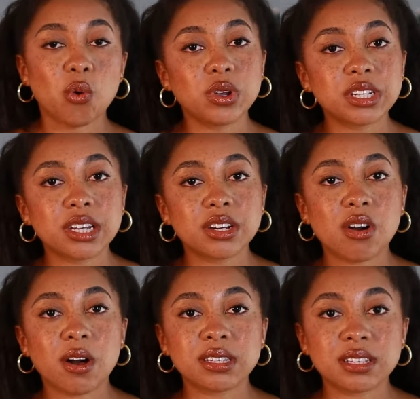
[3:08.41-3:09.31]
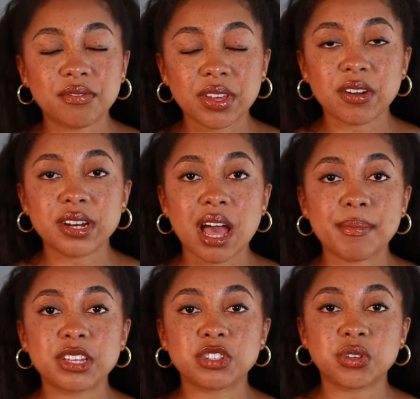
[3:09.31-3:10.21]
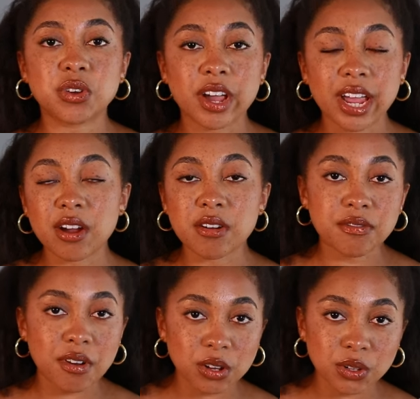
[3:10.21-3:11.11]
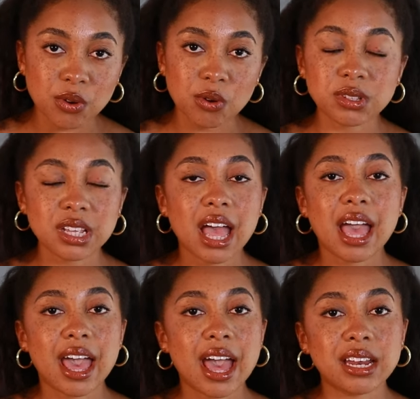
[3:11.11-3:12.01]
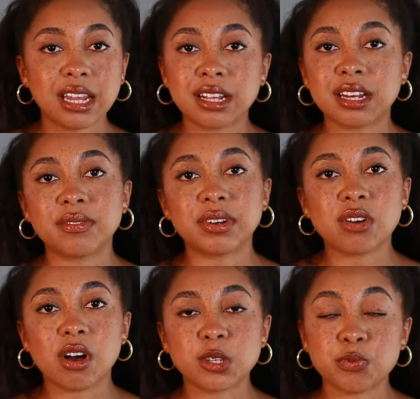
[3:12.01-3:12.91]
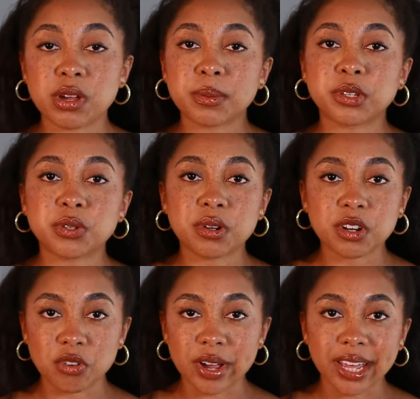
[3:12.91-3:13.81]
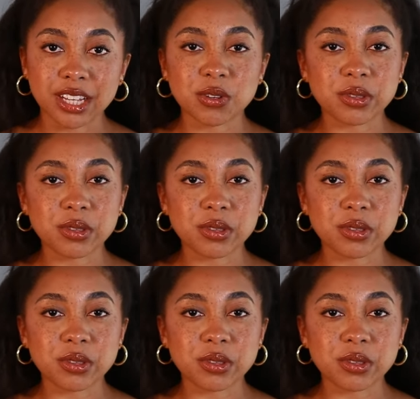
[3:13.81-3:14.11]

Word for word: which can cause severe damage to your hair follicles and it can even cause premature graying.